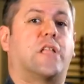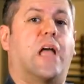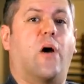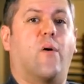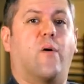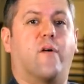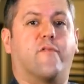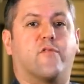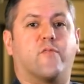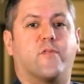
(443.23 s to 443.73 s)

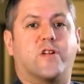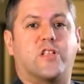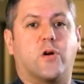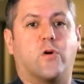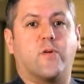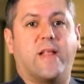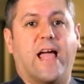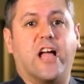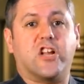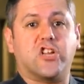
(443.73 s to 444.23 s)
however, we
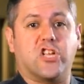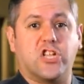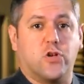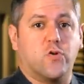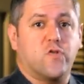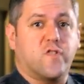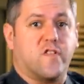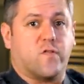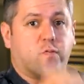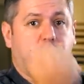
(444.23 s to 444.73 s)
don't actually
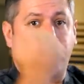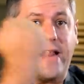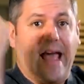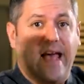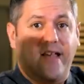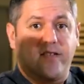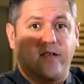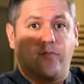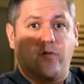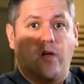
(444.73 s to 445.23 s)
use this one
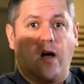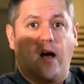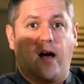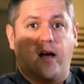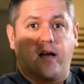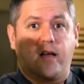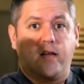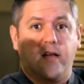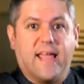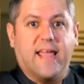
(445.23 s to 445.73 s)
as a
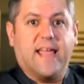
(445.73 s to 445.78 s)
block.